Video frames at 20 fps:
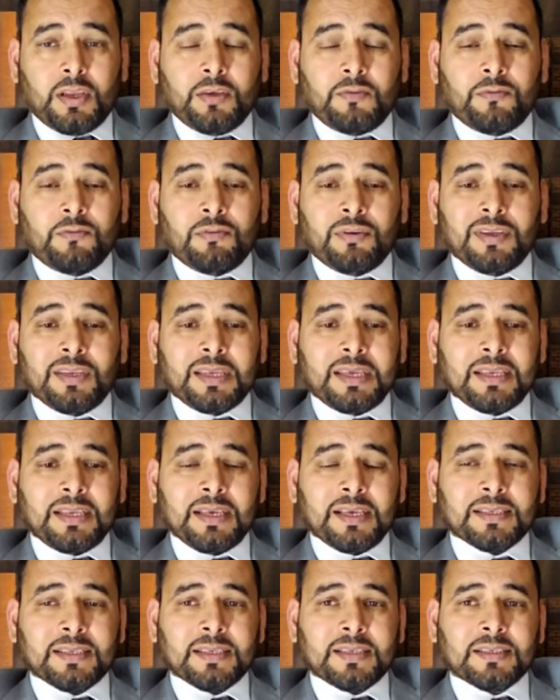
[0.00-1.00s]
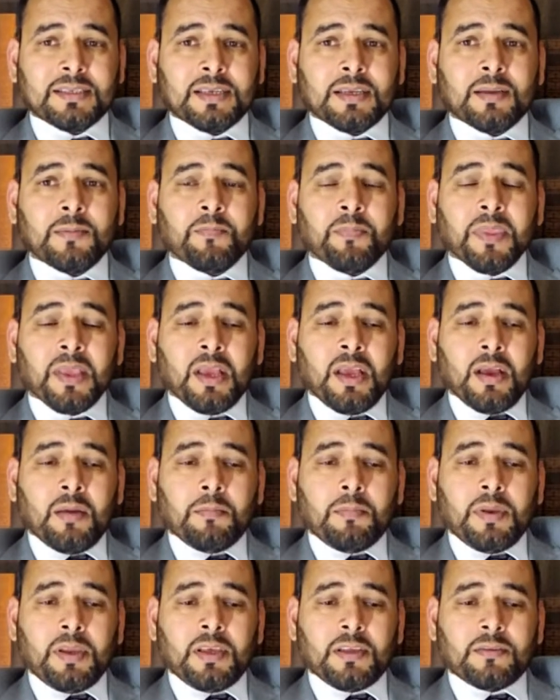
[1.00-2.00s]
If you need any assistance,
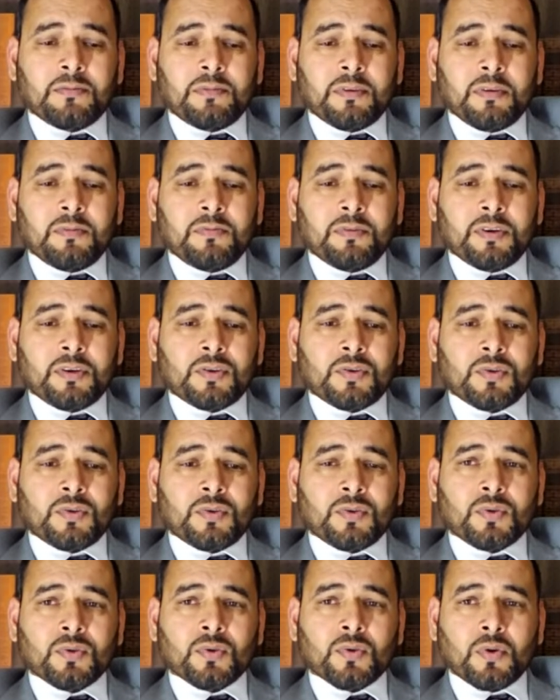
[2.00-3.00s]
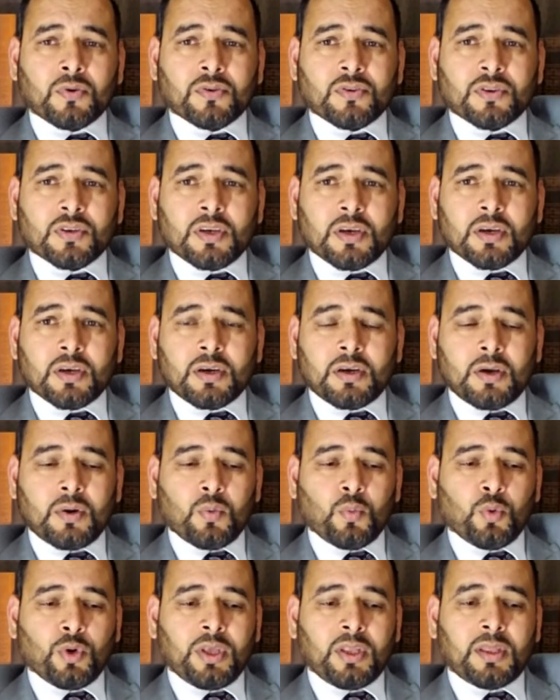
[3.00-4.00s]
please feel free to contact
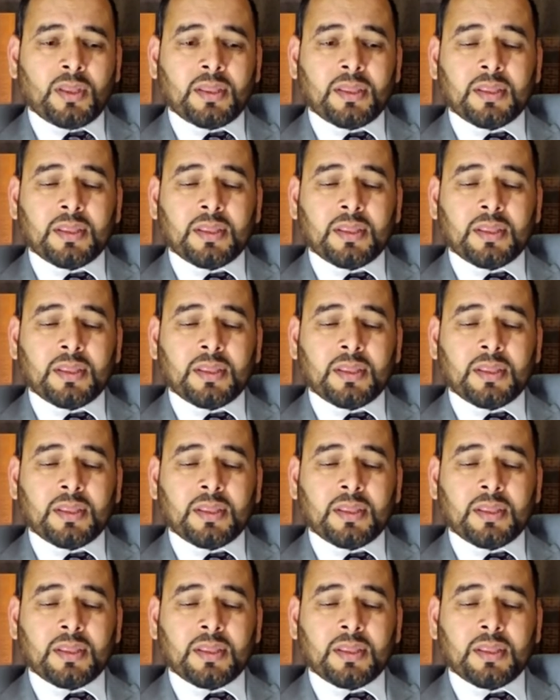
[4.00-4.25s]
with